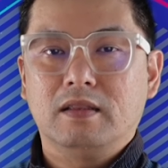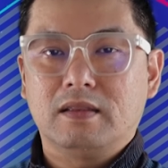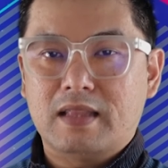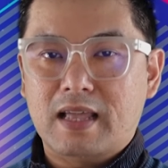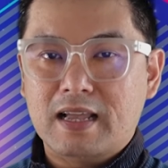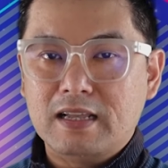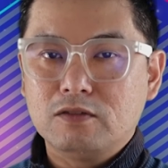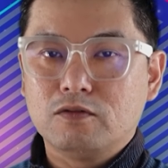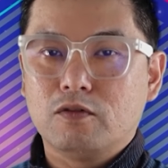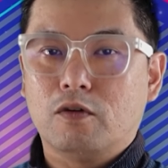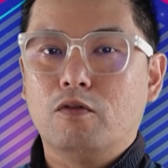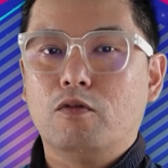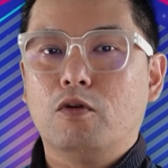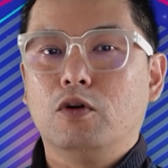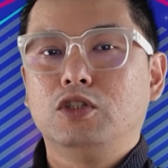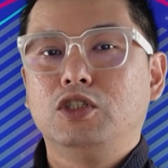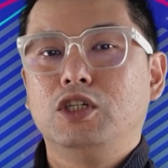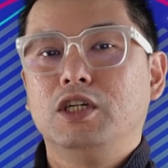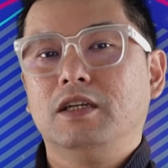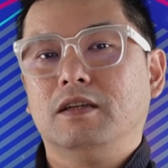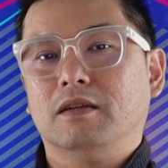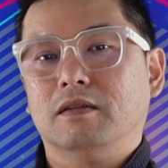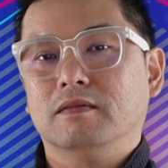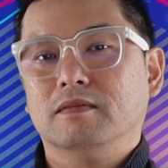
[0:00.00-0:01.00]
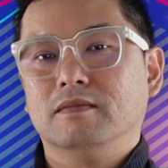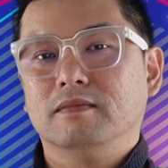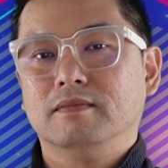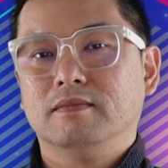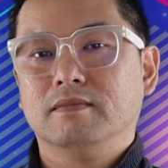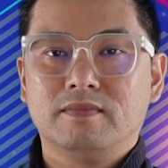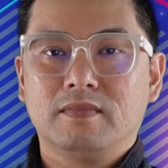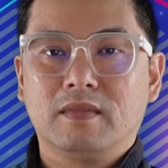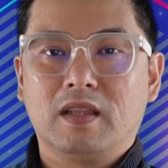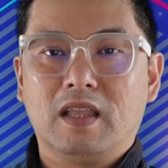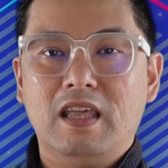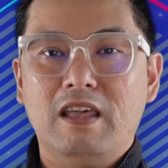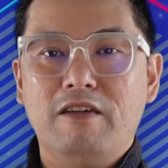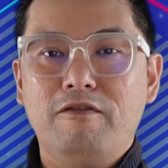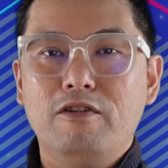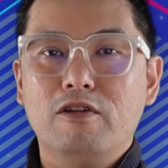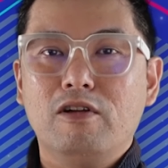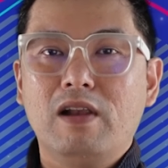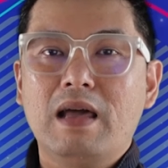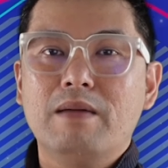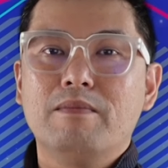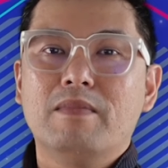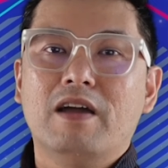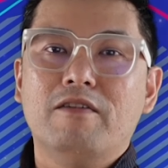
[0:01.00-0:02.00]
Thanks for watching. If
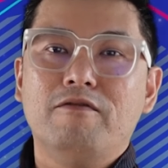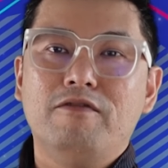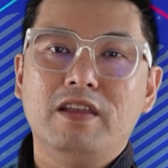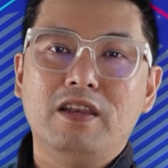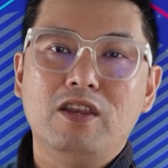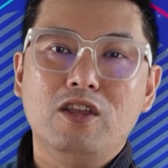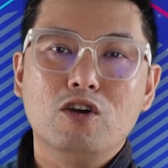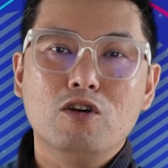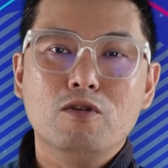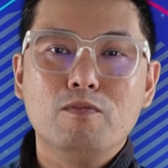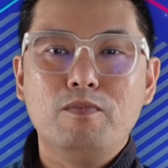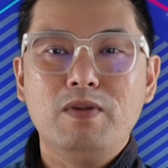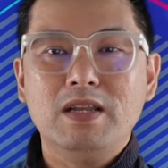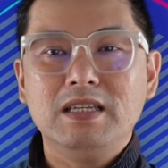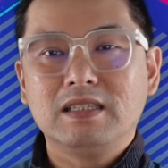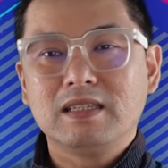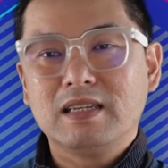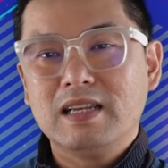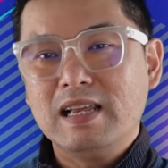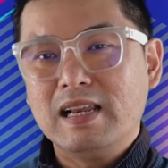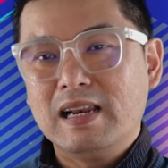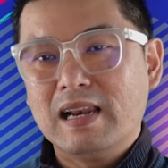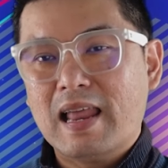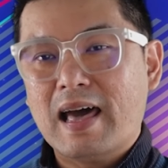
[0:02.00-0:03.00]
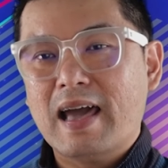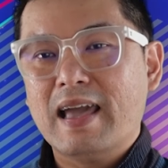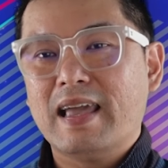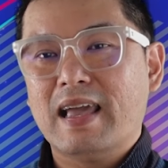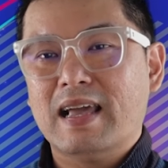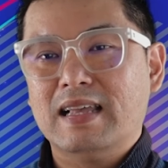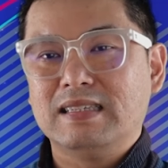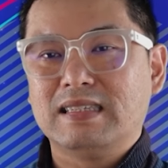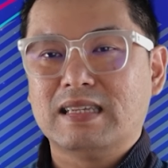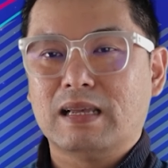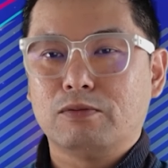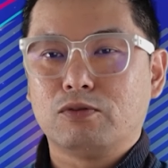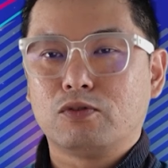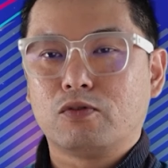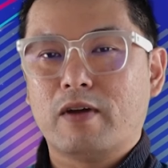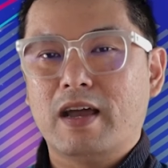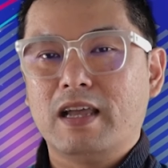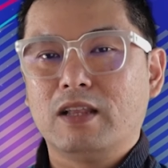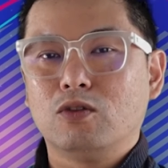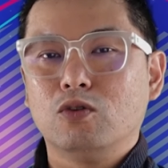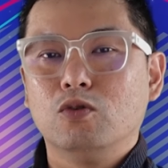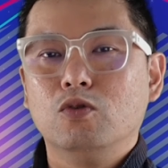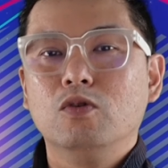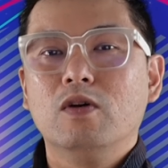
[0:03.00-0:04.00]
you like my video, please click like and
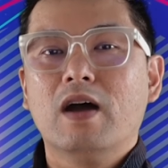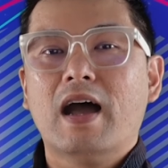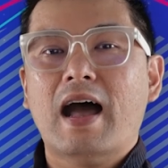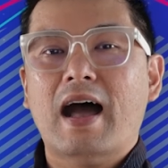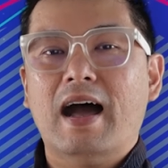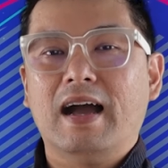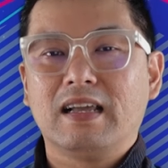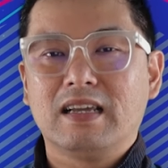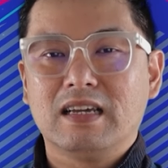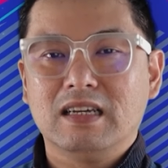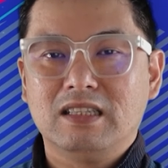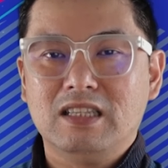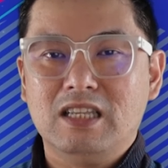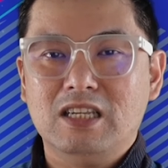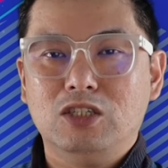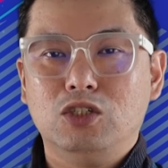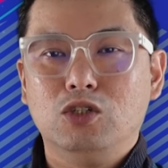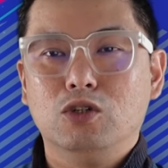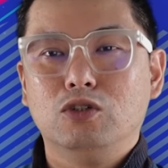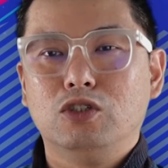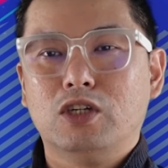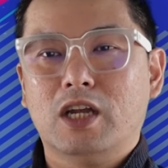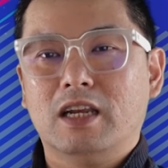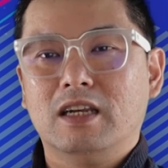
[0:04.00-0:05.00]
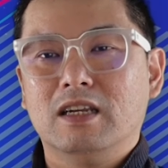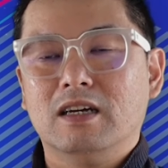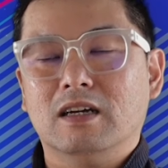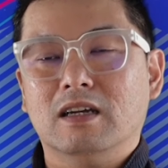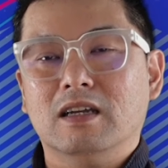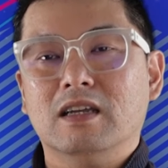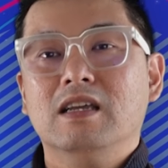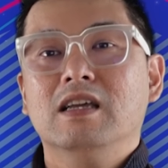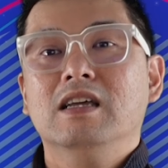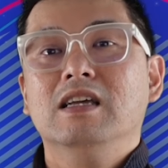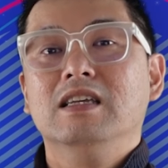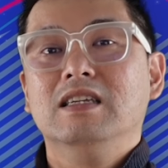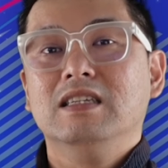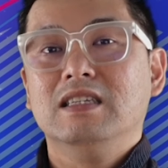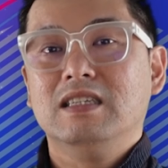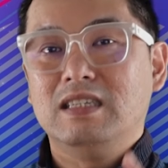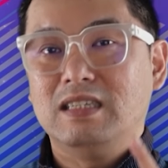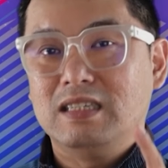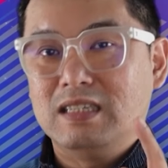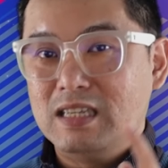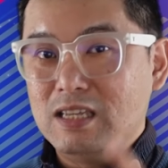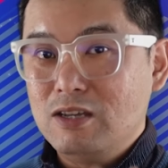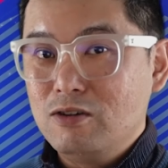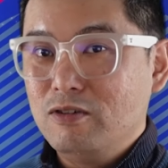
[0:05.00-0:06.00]
subscribe to Uncle Teach You channel.
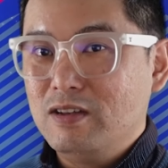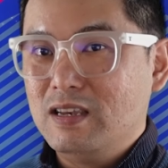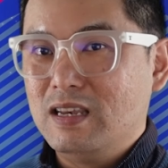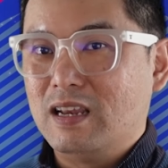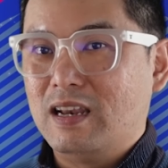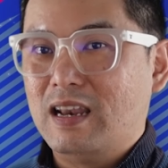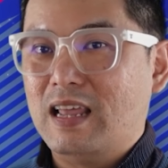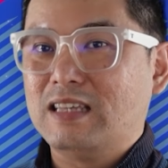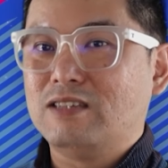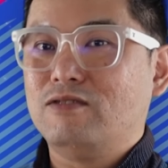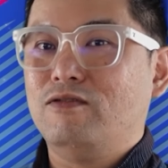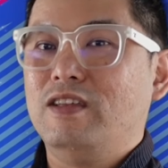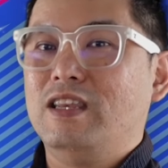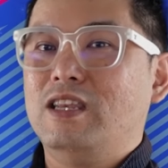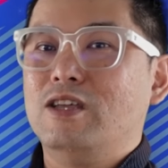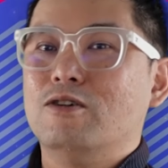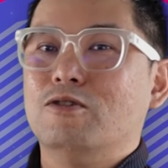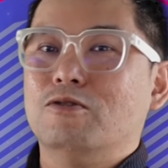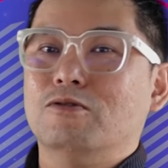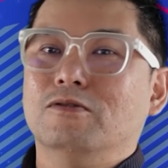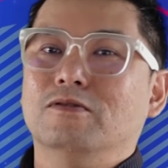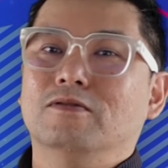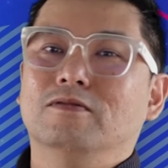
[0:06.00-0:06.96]
See you in the next video.